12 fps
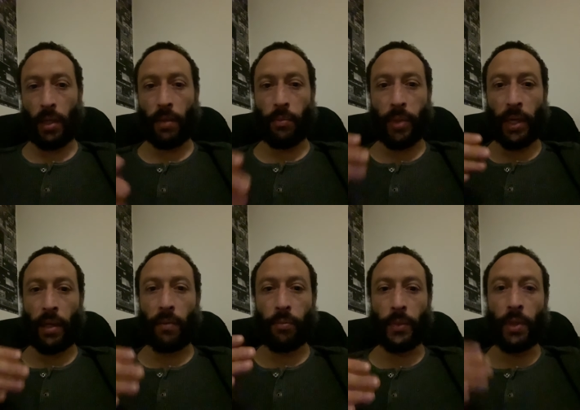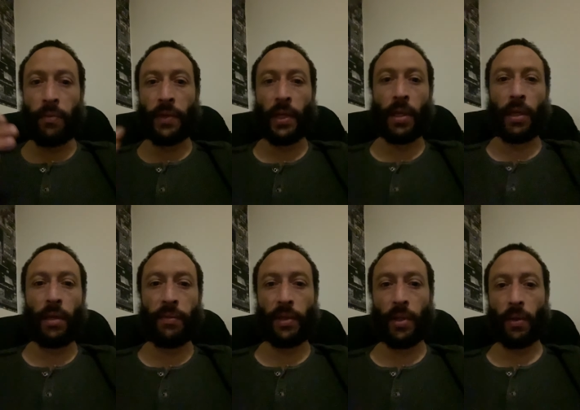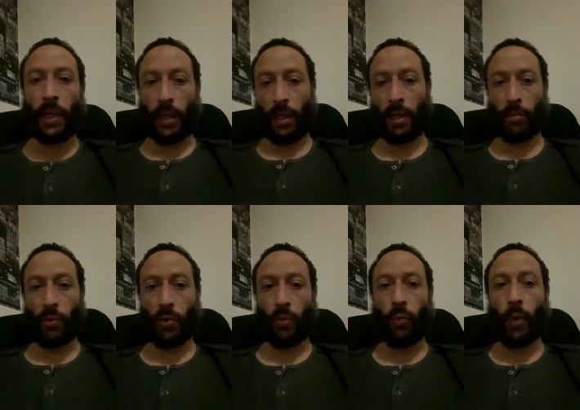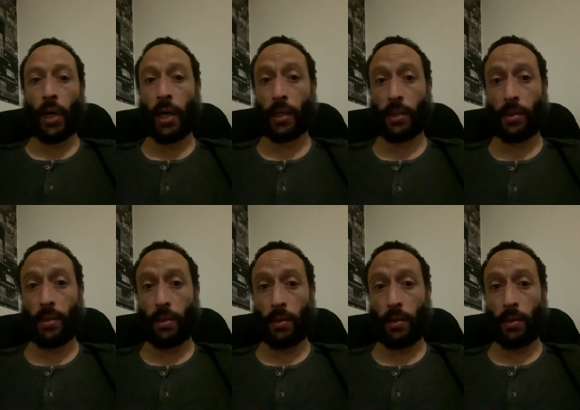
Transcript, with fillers: And by moving it, even though that animal walked,